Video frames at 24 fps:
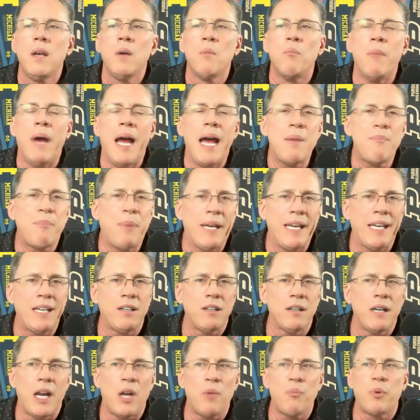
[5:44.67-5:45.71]
Matt
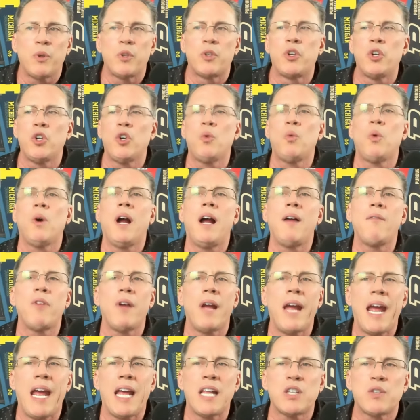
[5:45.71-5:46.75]
Painter and Purdue will have
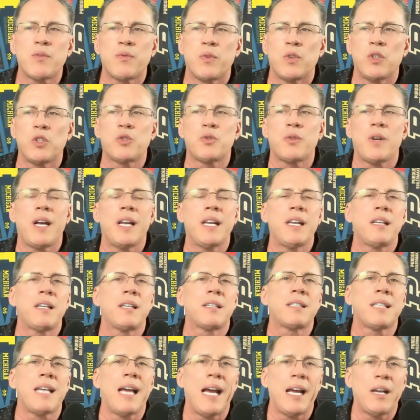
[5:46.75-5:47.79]
their hands full trying to
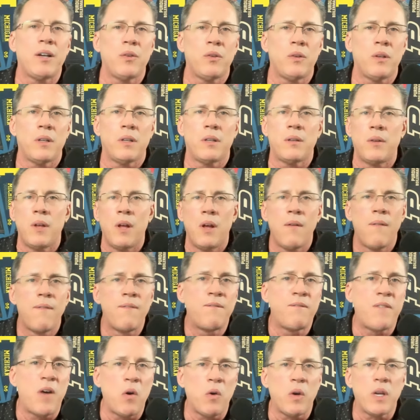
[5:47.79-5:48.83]
decide who to
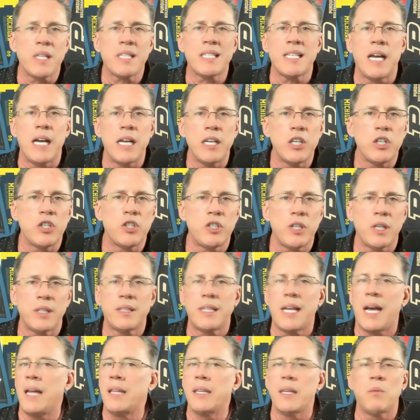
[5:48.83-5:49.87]
focus on to
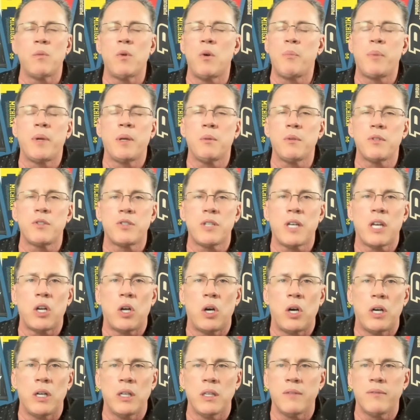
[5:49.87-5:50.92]
shut down. They won't be able to shut
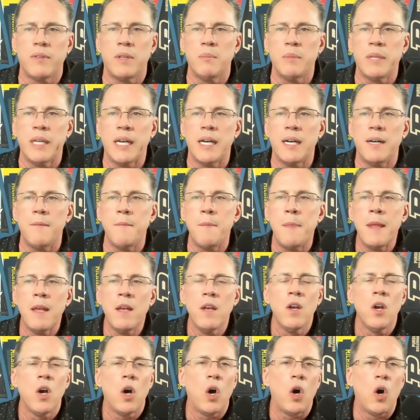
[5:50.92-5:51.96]
all of them down.
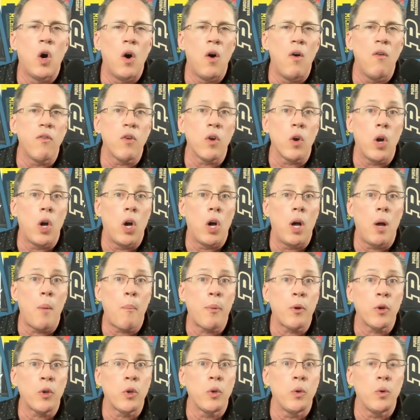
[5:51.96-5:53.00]
Overall,
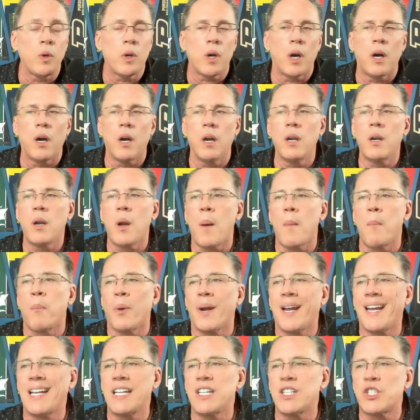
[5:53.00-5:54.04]
Purdue guard
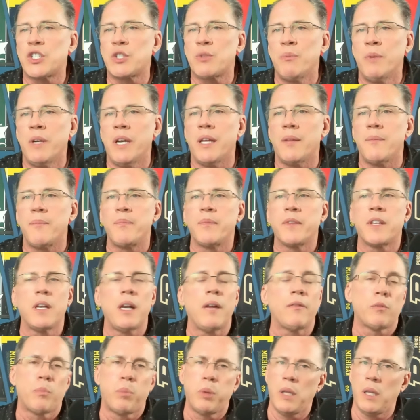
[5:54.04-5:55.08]
Braden Smith going
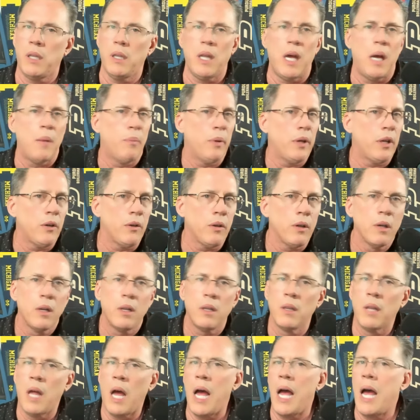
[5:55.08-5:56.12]
to have to play a lot
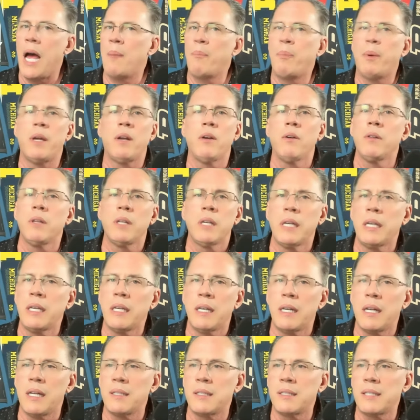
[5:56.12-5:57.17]
better than he
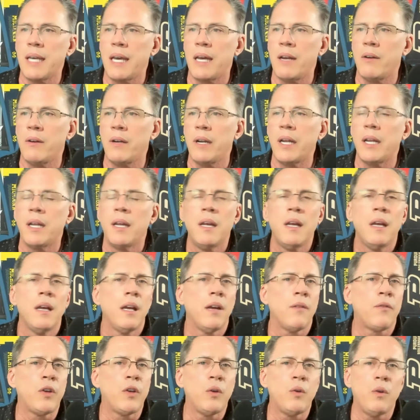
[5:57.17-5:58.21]
did on Saturday.
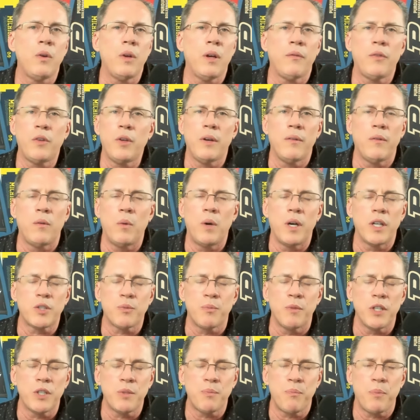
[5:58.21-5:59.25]
If you haven't
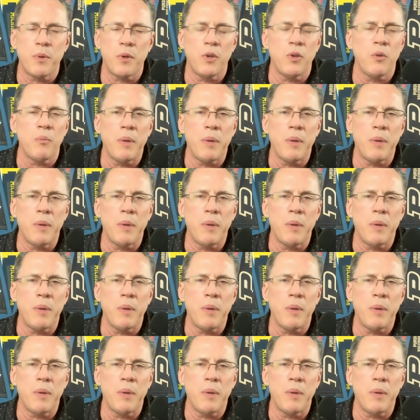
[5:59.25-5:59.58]
watched much Purdue